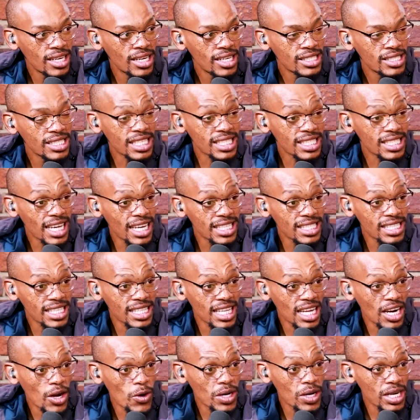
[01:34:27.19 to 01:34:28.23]
It's disgusting
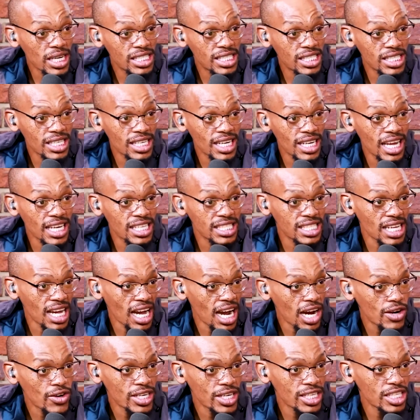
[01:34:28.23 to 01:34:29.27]
that our legend, like
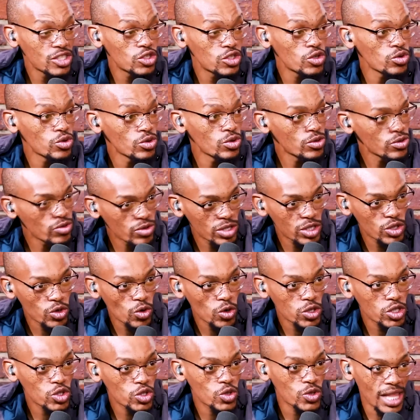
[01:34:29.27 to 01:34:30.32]
Zahara, needs to
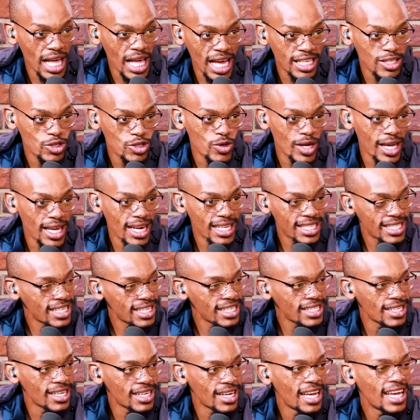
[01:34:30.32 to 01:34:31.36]
resort to that to get
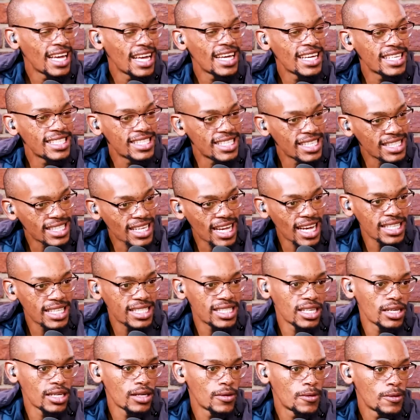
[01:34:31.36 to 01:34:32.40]
attention. It's
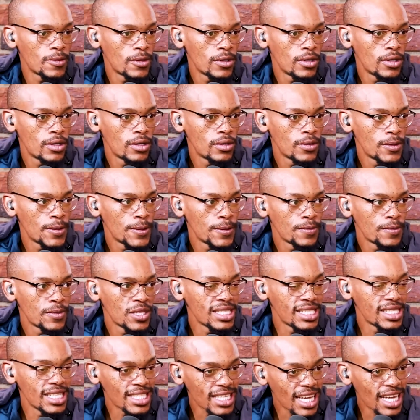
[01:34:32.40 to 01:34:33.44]
disgusting.
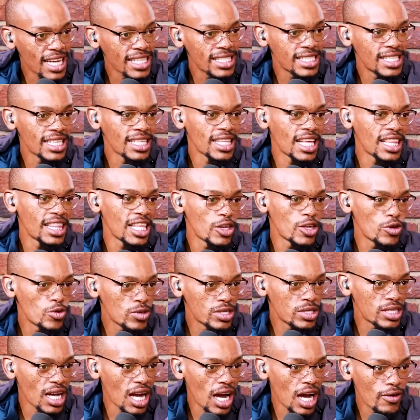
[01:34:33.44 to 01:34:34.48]
It's disgusting that they use
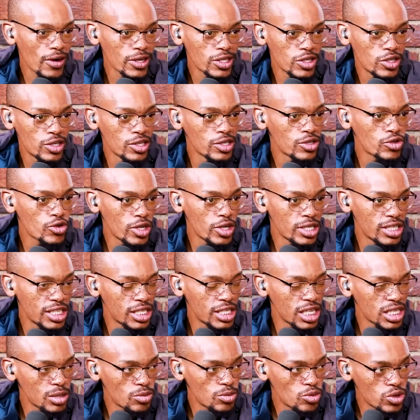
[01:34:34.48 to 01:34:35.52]
Zahara to destroy
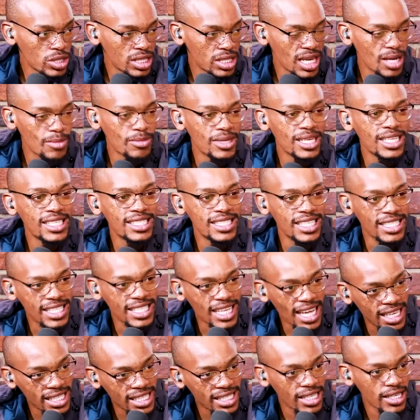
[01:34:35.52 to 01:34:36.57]
DJ Sbu's name. It's
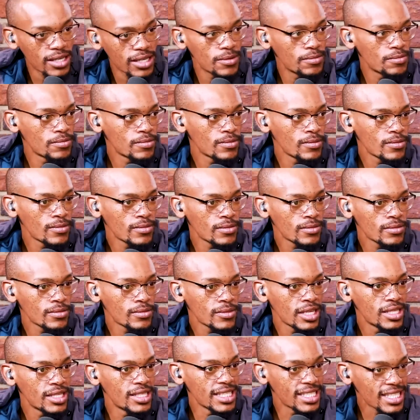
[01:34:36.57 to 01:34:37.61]
disgusting.
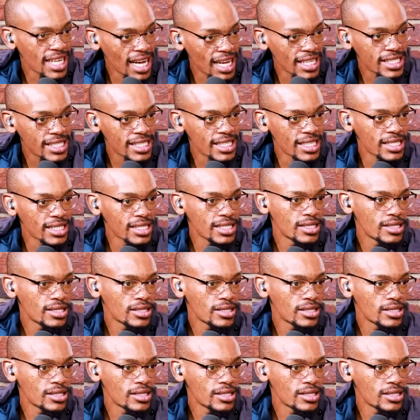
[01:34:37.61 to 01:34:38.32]
Disgusting.